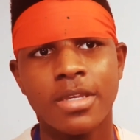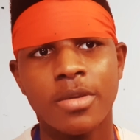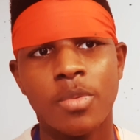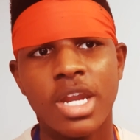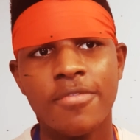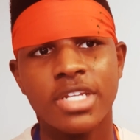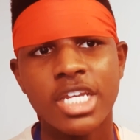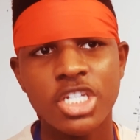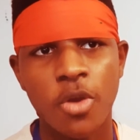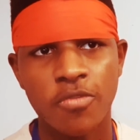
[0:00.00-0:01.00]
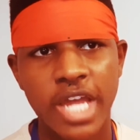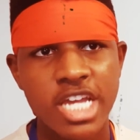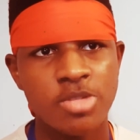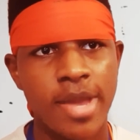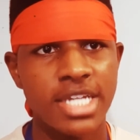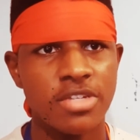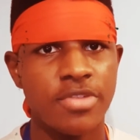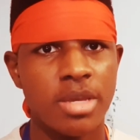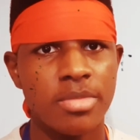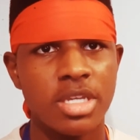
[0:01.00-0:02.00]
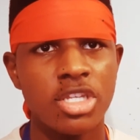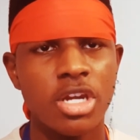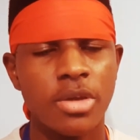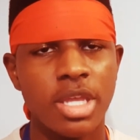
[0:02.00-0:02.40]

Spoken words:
whenever they show flashbacks of him, you know,